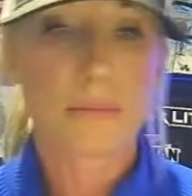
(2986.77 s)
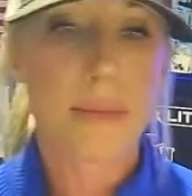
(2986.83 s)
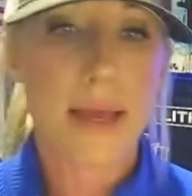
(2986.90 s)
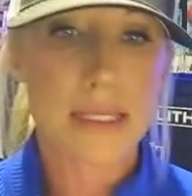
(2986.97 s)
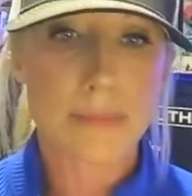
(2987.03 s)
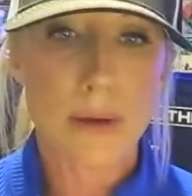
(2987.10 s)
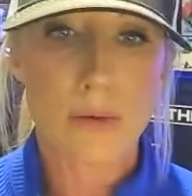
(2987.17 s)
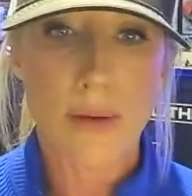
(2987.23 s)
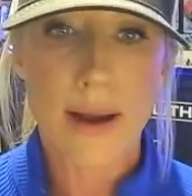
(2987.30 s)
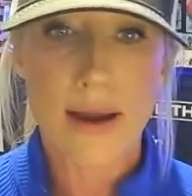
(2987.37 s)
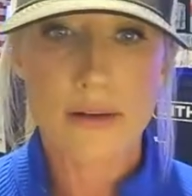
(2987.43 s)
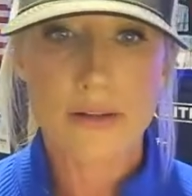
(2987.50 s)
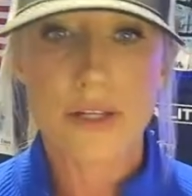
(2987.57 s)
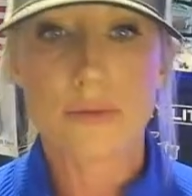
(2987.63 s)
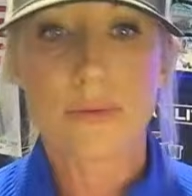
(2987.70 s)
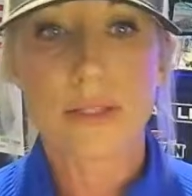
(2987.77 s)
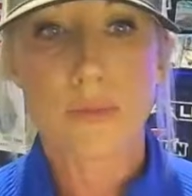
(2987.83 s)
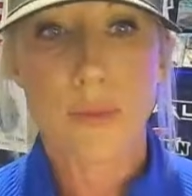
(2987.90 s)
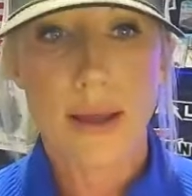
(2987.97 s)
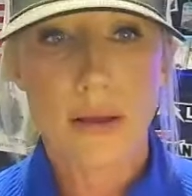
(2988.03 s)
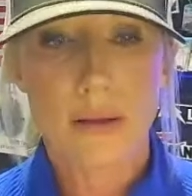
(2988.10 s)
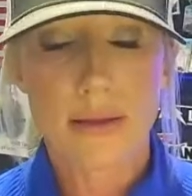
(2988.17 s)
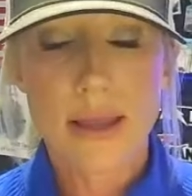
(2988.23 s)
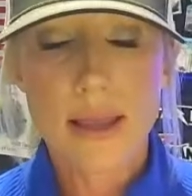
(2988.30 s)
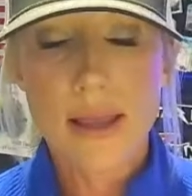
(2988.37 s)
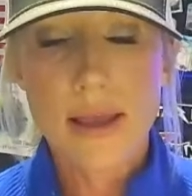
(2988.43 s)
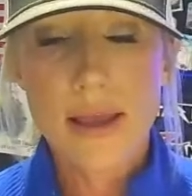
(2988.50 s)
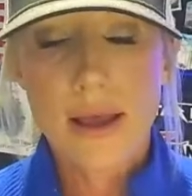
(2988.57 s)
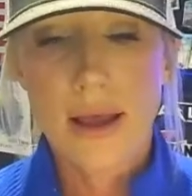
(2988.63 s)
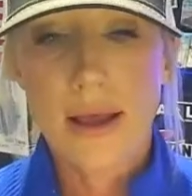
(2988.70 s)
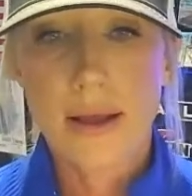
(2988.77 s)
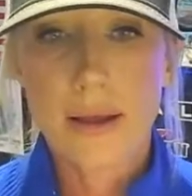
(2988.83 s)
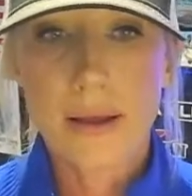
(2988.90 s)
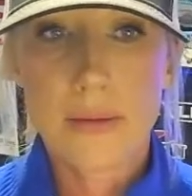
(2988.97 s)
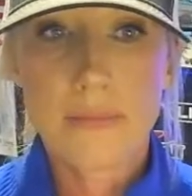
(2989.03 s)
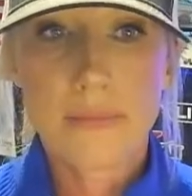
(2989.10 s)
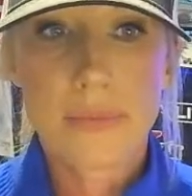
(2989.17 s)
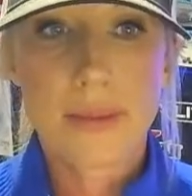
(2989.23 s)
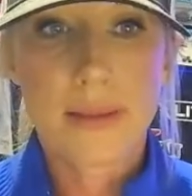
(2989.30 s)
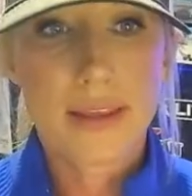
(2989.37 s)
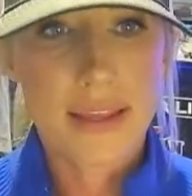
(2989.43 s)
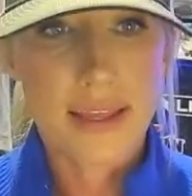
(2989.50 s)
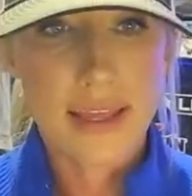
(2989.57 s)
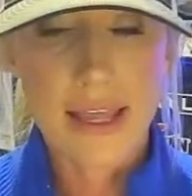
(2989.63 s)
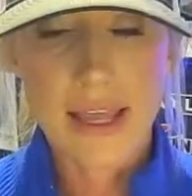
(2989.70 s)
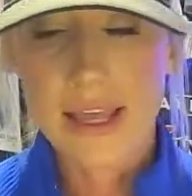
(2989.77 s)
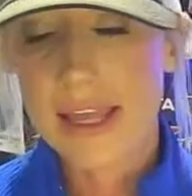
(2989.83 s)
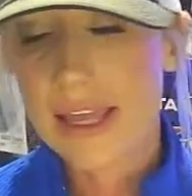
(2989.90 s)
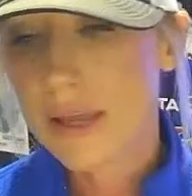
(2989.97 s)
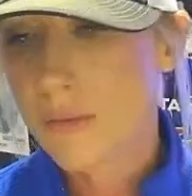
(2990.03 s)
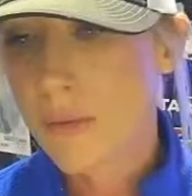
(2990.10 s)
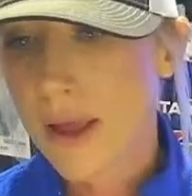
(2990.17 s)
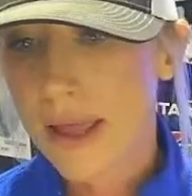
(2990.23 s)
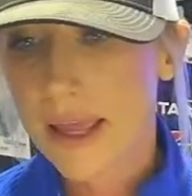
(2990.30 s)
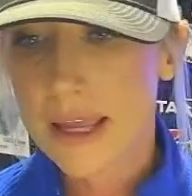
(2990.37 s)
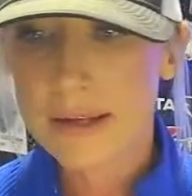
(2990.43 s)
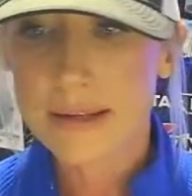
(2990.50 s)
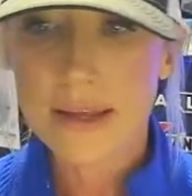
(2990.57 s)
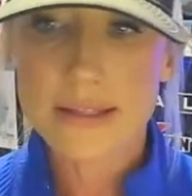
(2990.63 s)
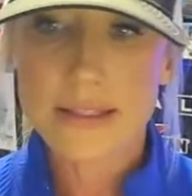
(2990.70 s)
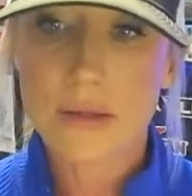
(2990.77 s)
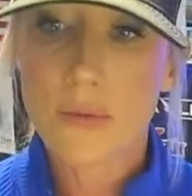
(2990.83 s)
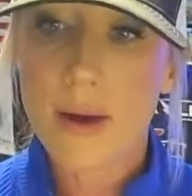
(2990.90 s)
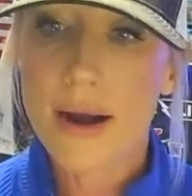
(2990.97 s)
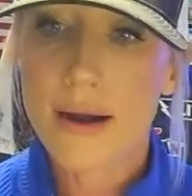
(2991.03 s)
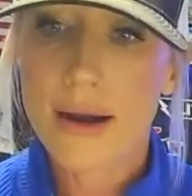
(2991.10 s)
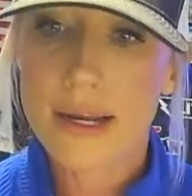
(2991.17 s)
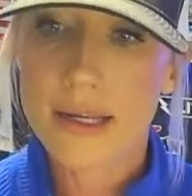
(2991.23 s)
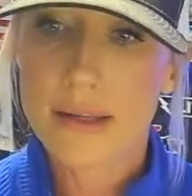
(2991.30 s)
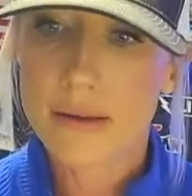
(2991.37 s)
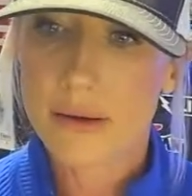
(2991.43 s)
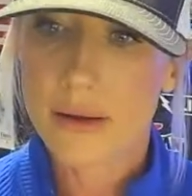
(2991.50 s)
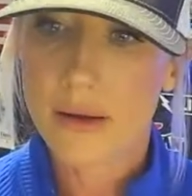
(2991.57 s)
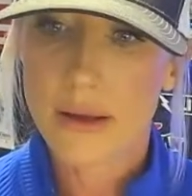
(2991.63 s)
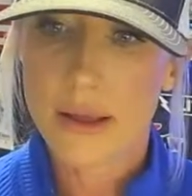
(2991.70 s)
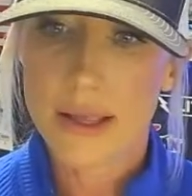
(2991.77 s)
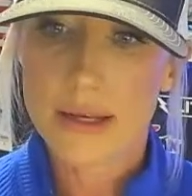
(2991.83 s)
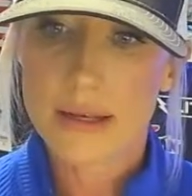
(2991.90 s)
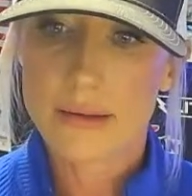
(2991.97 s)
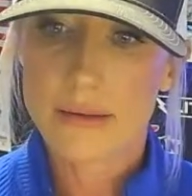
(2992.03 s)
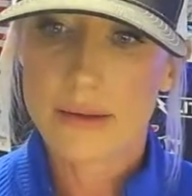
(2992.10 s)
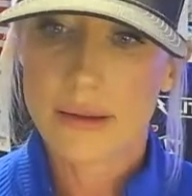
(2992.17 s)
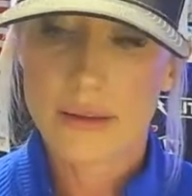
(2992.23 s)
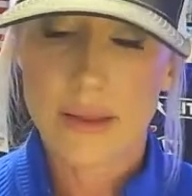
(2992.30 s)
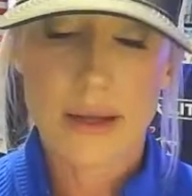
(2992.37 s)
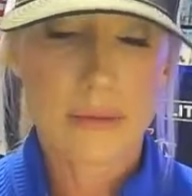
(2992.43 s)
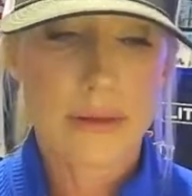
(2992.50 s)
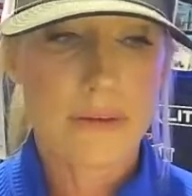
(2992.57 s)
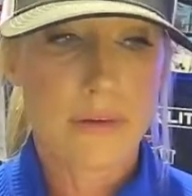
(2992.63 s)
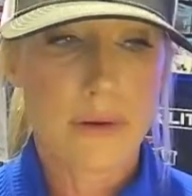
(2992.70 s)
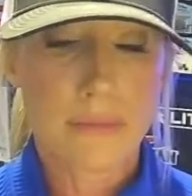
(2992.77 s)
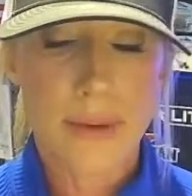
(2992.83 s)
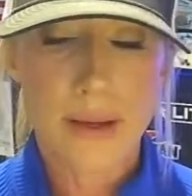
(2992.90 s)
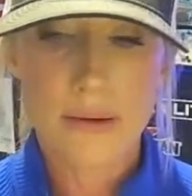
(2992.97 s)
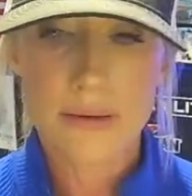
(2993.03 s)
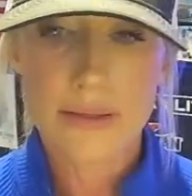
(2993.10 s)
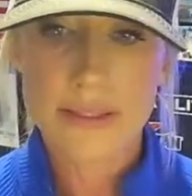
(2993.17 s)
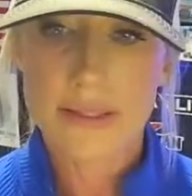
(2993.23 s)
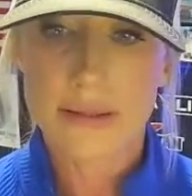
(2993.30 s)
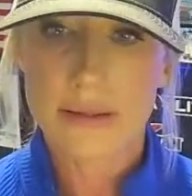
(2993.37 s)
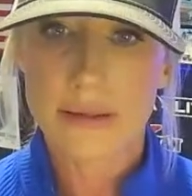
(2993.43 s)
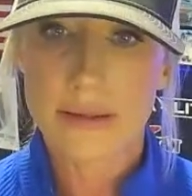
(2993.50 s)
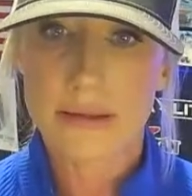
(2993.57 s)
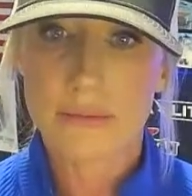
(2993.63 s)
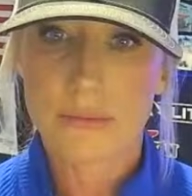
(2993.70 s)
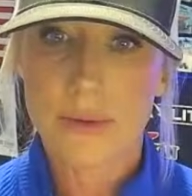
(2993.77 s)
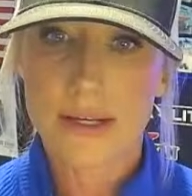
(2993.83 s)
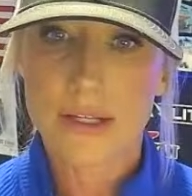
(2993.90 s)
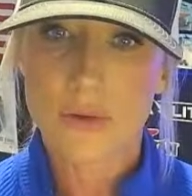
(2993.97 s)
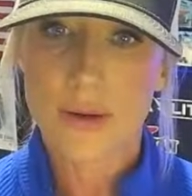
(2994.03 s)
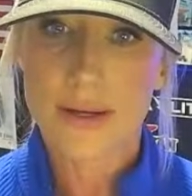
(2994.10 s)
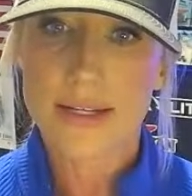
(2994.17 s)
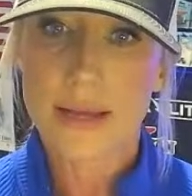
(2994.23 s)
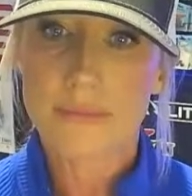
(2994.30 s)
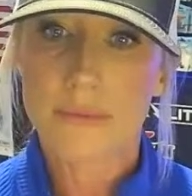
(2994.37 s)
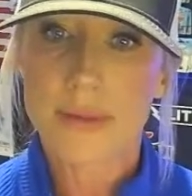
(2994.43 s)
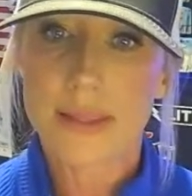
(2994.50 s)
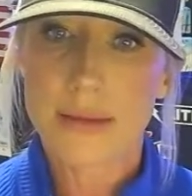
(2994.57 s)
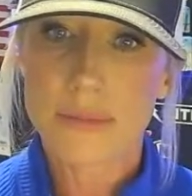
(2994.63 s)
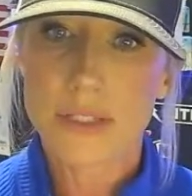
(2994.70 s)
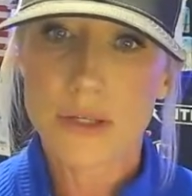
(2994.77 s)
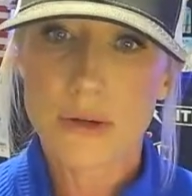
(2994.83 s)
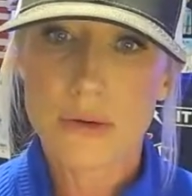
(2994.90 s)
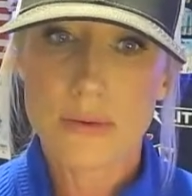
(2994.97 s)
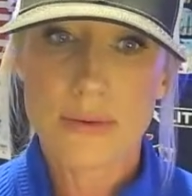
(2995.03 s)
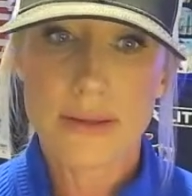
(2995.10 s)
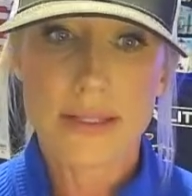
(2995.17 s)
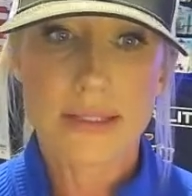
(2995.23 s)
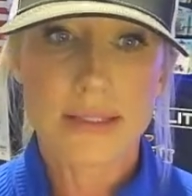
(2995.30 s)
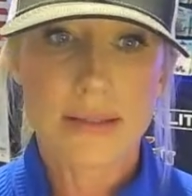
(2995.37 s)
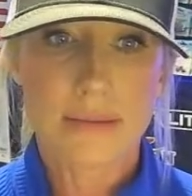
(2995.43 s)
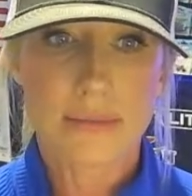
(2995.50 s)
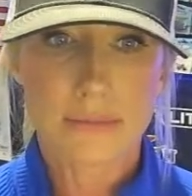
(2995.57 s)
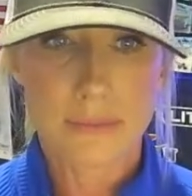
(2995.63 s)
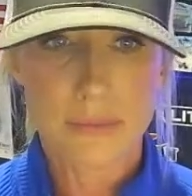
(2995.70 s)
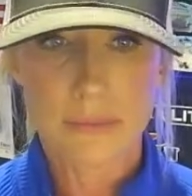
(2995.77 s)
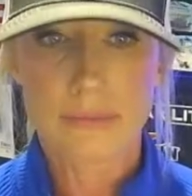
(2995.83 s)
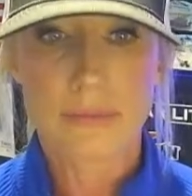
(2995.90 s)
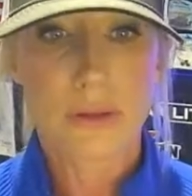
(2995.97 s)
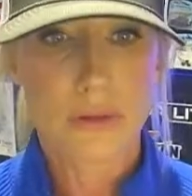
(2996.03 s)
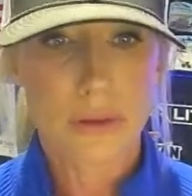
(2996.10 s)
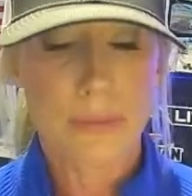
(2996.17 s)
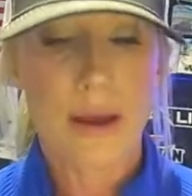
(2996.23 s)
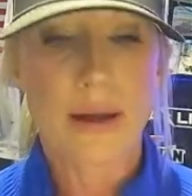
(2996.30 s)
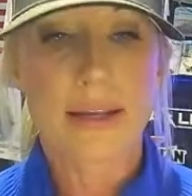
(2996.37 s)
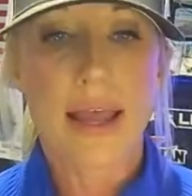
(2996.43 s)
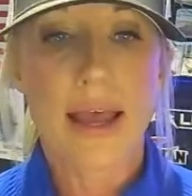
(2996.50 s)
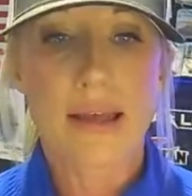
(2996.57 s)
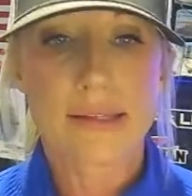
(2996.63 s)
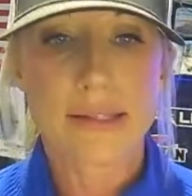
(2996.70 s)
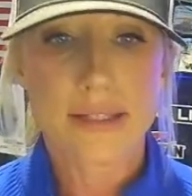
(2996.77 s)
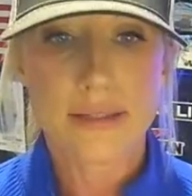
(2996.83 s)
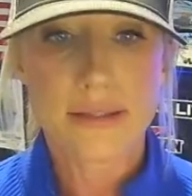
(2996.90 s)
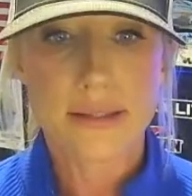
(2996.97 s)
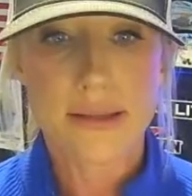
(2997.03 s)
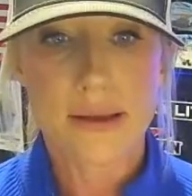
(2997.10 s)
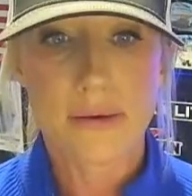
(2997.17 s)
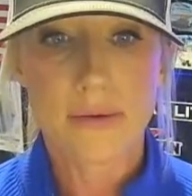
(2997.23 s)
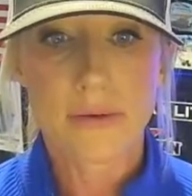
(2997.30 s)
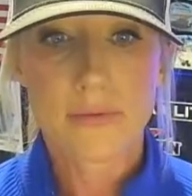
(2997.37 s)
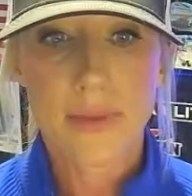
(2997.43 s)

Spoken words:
Bass Boat Wired too as well. yeah, he does the wiring on a lot of different boats, and we joined up with him too, is through the podcast. So,